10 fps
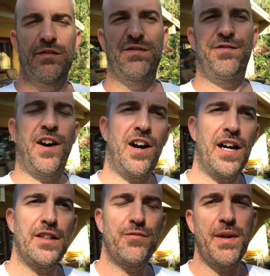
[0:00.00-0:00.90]

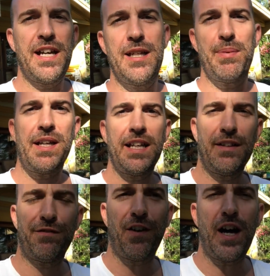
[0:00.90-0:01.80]
five
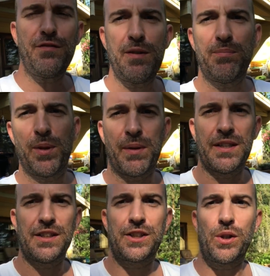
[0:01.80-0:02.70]

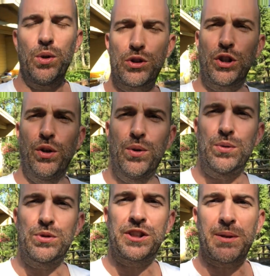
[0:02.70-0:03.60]
implements or
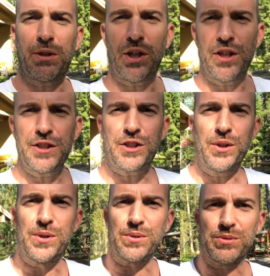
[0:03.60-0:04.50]
tools, summer cottage
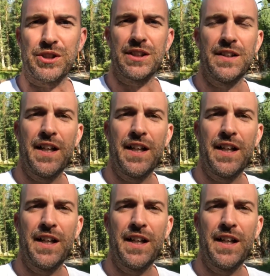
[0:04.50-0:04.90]
tools,